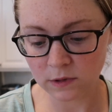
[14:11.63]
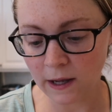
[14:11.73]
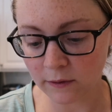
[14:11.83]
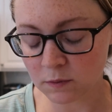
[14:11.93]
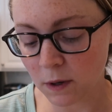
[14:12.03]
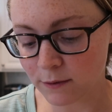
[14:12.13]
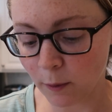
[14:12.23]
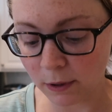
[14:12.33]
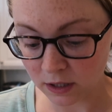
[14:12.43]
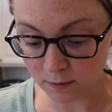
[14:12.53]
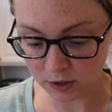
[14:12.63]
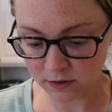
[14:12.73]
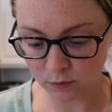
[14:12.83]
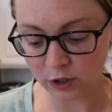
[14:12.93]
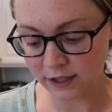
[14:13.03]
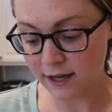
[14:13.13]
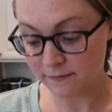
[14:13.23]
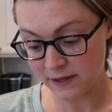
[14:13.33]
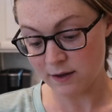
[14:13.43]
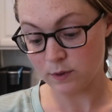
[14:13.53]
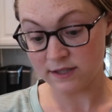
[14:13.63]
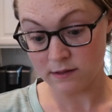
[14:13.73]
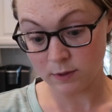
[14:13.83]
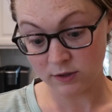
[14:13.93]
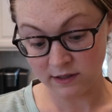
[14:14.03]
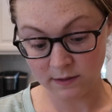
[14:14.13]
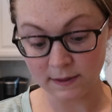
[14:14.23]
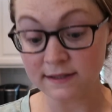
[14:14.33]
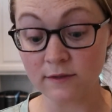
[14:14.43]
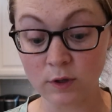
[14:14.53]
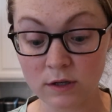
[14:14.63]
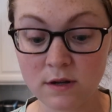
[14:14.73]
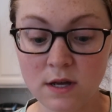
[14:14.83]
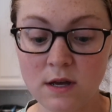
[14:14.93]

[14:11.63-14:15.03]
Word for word: that was probably the most, well, yeah, that was the most expensive one.